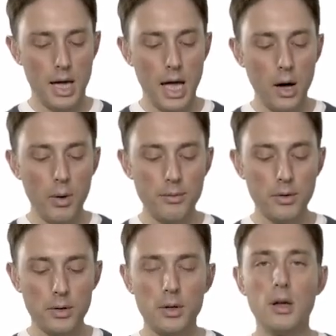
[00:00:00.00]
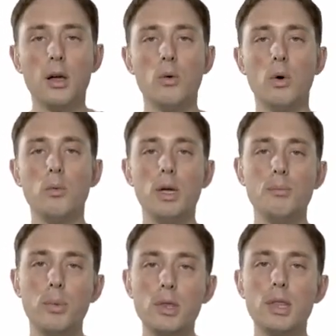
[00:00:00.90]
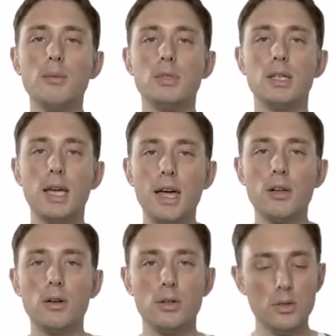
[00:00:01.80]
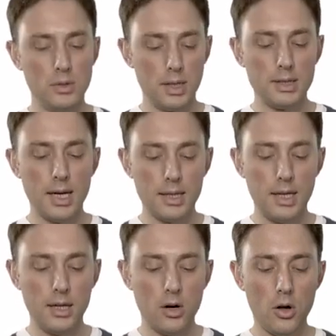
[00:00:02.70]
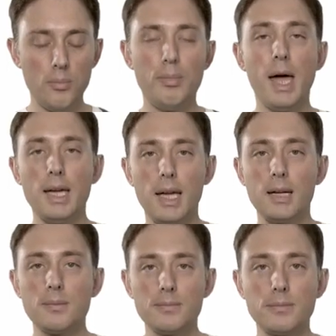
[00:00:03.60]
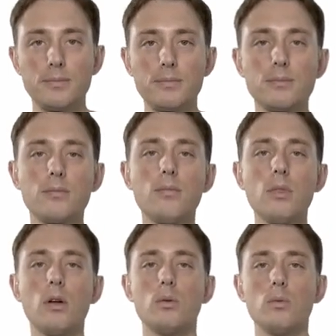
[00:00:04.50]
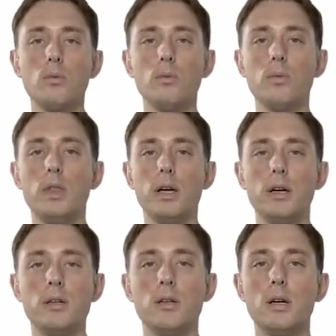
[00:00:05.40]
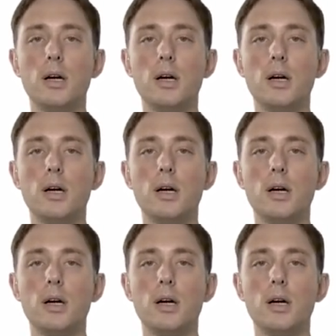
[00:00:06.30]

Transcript: However, when we put them together using a technique called bagging, their